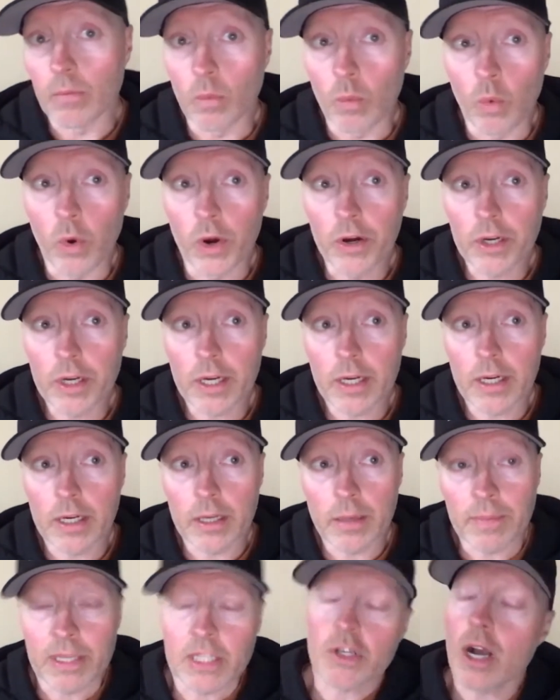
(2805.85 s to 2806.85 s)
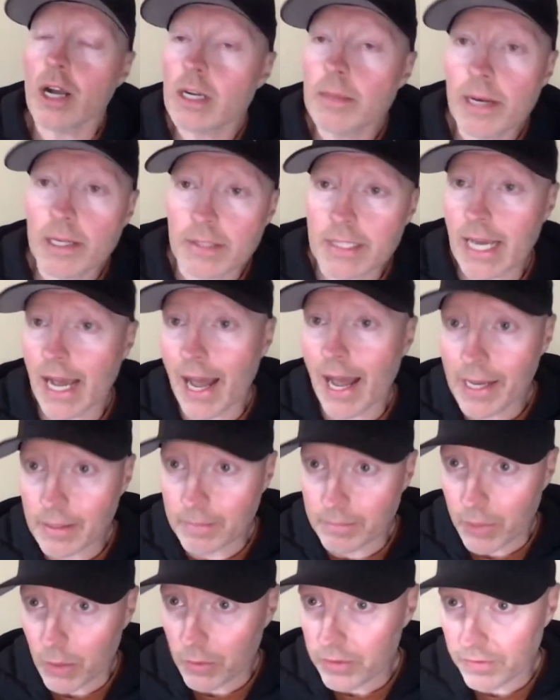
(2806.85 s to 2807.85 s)
we're going to, I mean, talk about tying
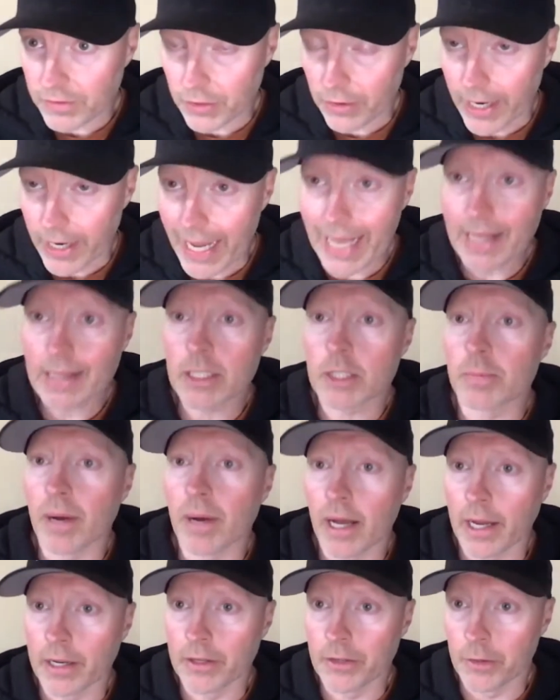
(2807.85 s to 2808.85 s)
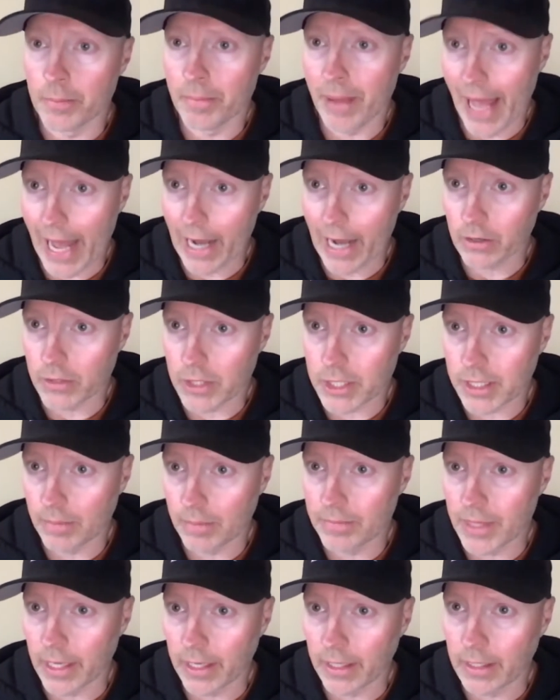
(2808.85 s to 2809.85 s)
both of your hands behind your back or
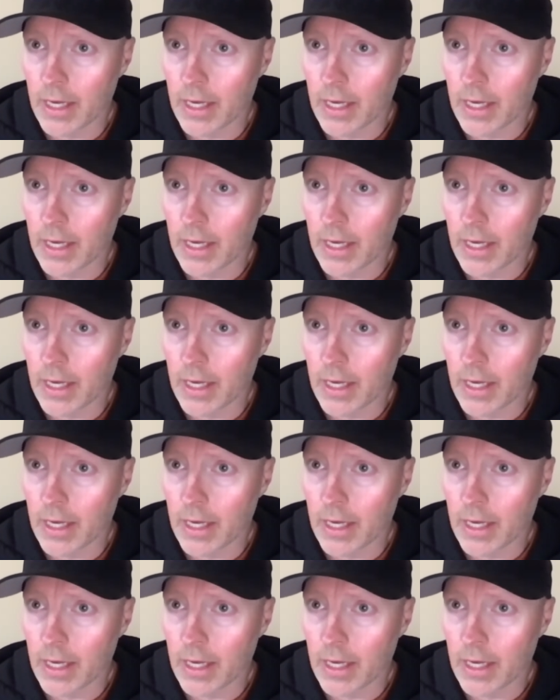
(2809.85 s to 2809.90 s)
something.